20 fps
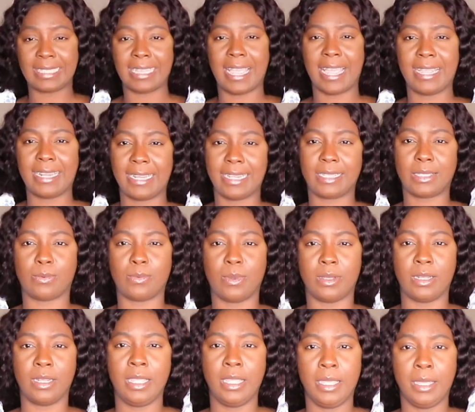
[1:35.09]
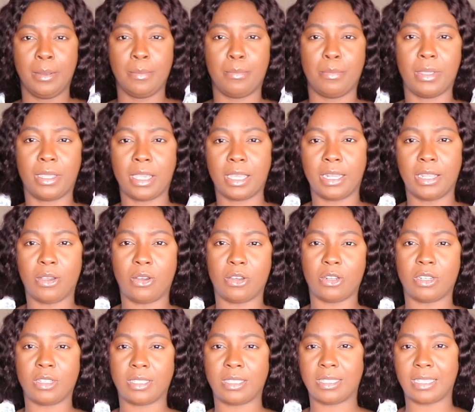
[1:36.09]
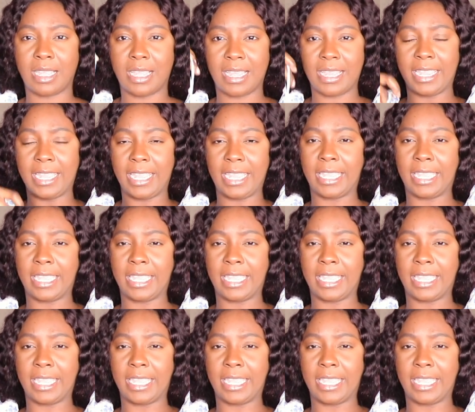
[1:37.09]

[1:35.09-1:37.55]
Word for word: tie this one because the other side